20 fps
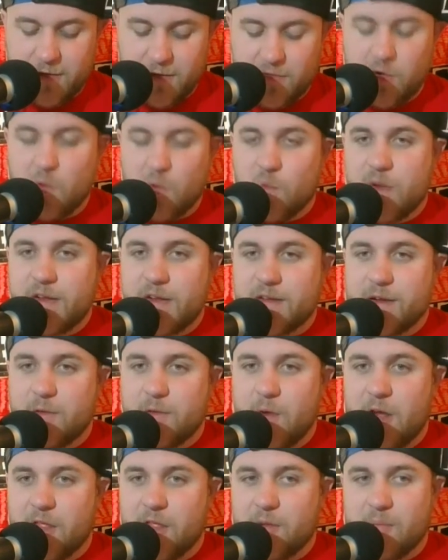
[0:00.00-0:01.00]
there's no reason
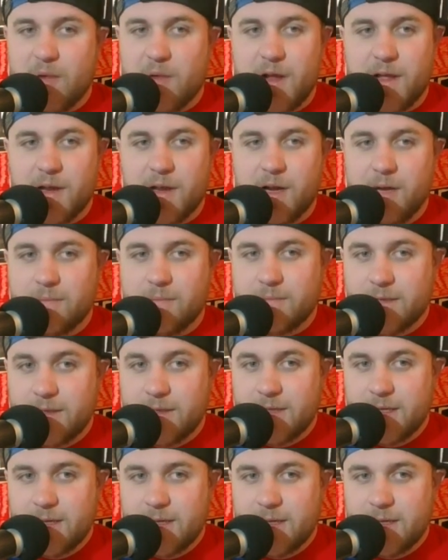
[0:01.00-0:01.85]
why they're breaking up.